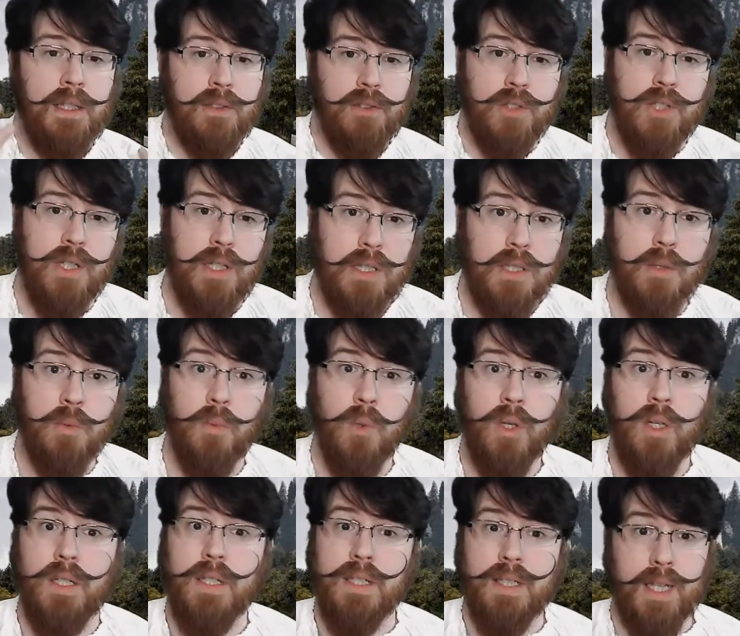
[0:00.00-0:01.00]
gins
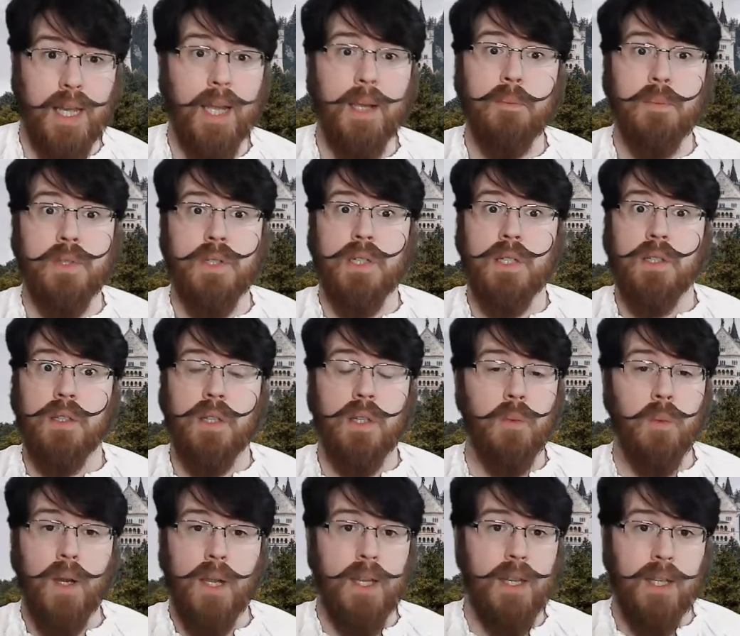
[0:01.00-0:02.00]
weren't typed the
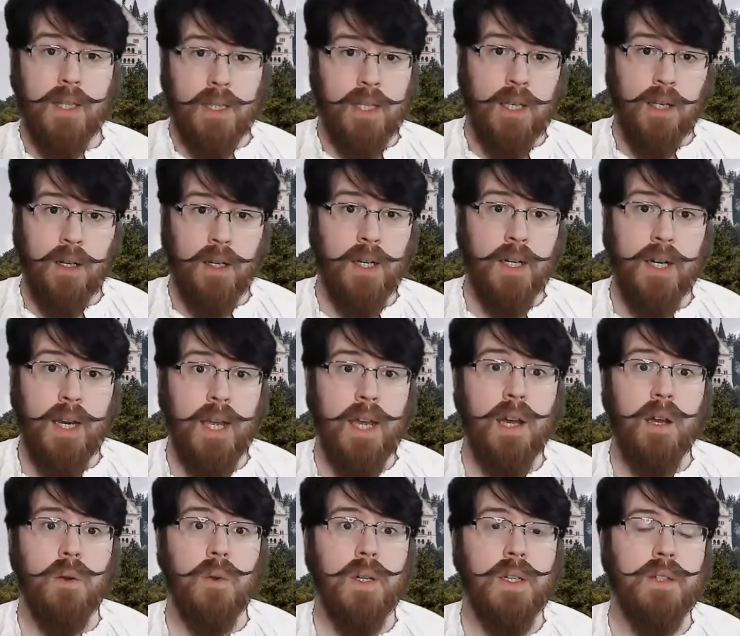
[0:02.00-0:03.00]
way that they are
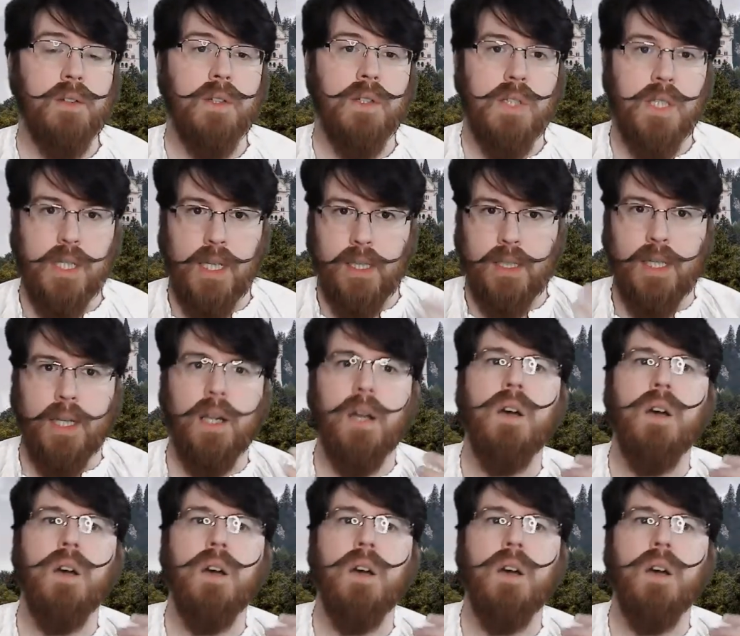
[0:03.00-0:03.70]
now, where you could say, like,